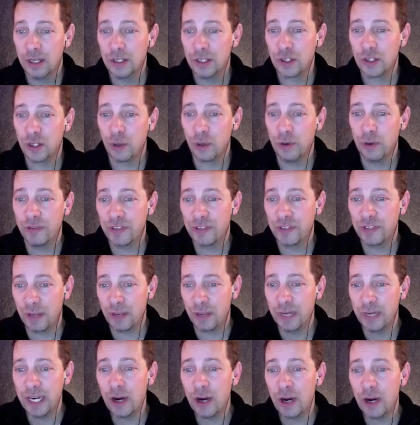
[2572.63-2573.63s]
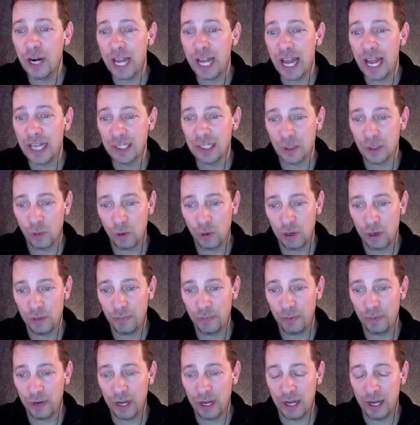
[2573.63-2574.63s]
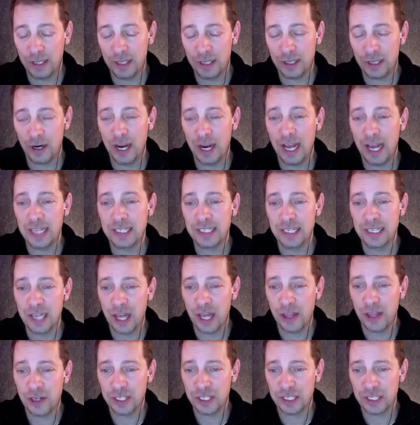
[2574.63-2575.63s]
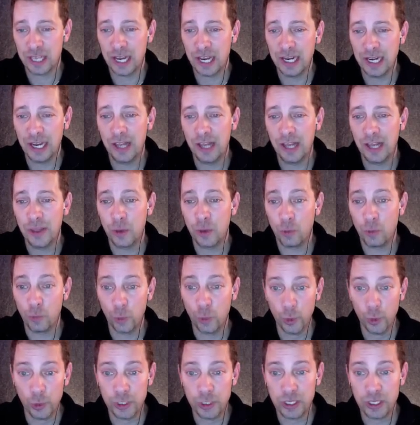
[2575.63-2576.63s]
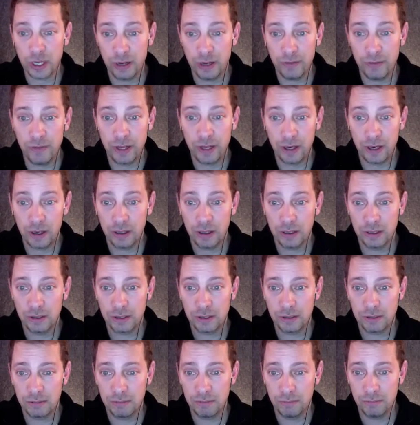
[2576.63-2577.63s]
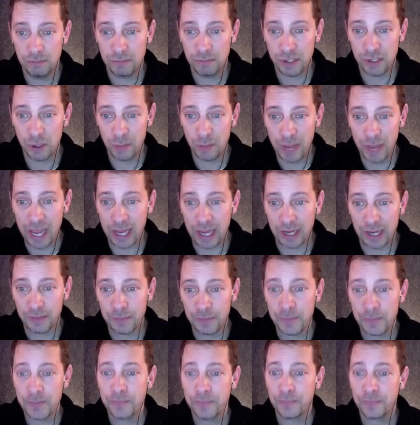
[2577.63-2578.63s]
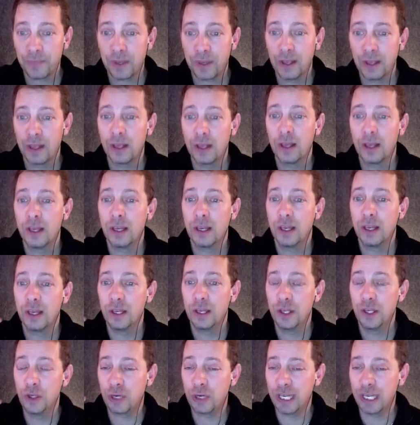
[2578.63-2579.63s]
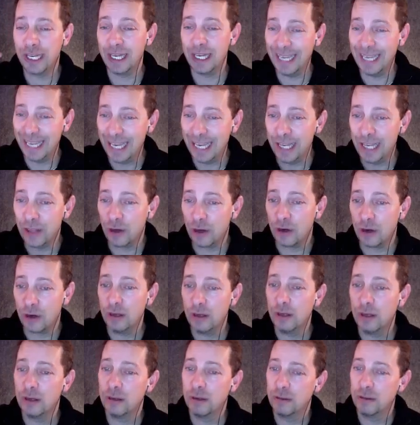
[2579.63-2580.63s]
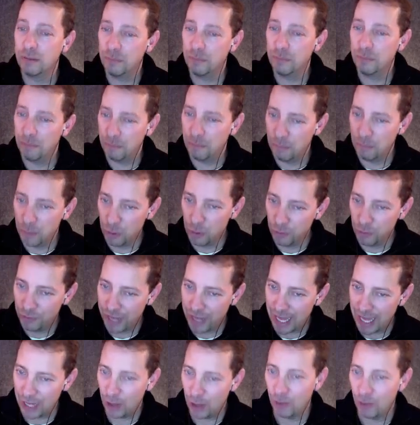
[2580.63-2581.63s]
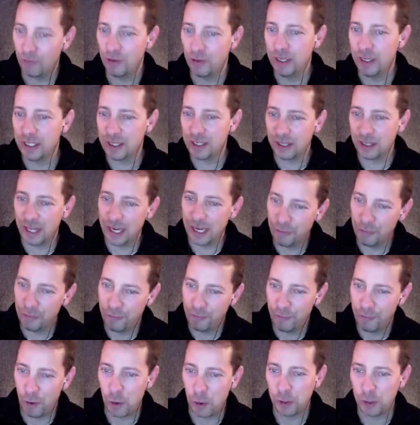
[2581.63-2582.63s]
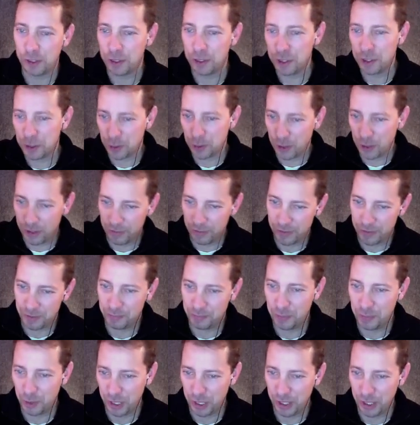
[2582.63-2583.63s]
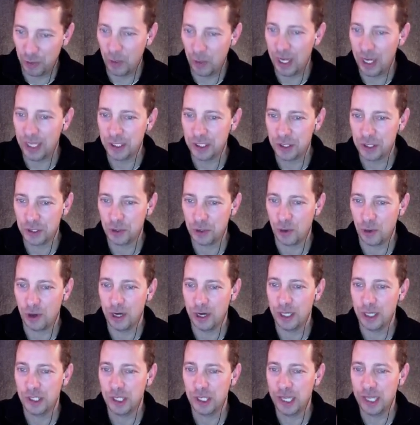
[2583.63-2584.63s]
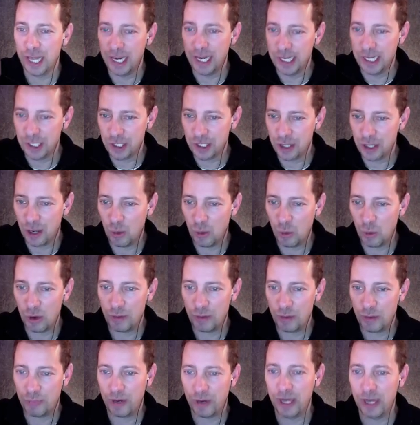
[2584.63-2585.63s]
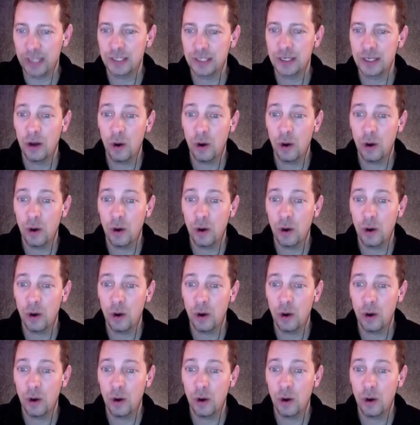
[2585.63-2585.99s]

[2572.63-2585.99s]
So if somebody already has a has another site on the root of their domain, you can either move that over into like a folder sort of to put it away in storage and then install WordPress,